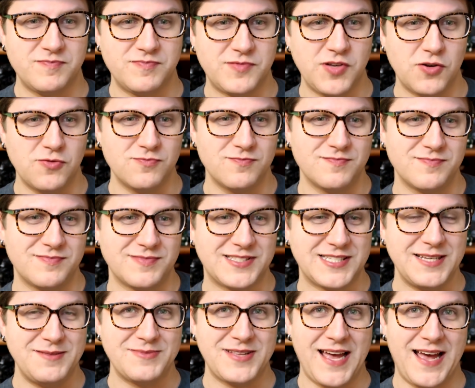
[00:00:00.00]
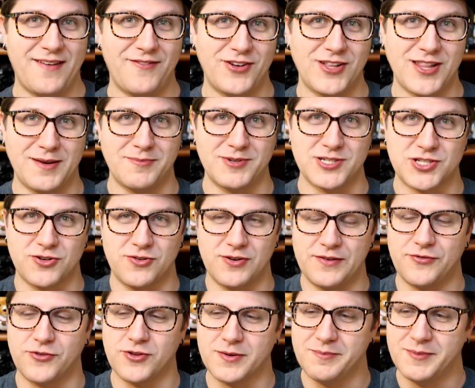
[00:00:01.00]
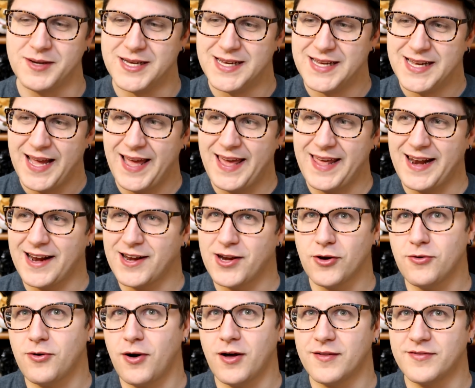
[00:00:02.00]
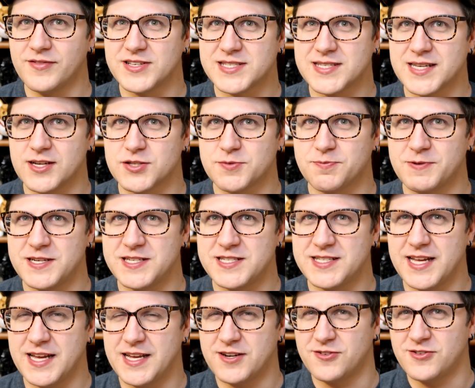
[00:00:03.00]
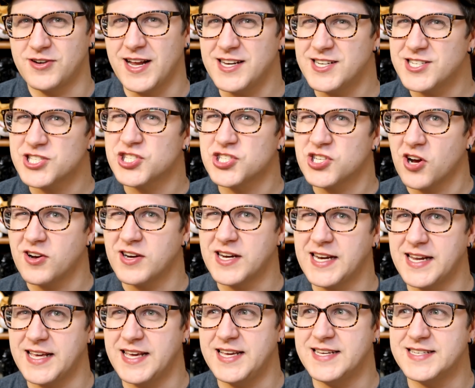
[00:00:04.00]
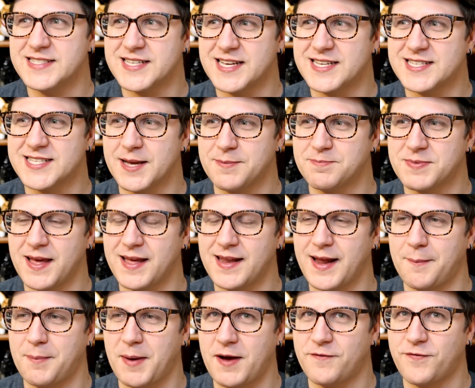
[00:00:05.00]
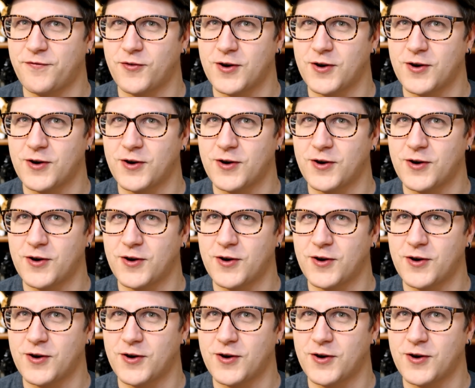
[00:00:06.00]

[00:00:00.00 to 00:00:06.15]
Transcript: don't seem to have all that much going for them, and I know all of this sounds pretty standard, and to start it is, except that about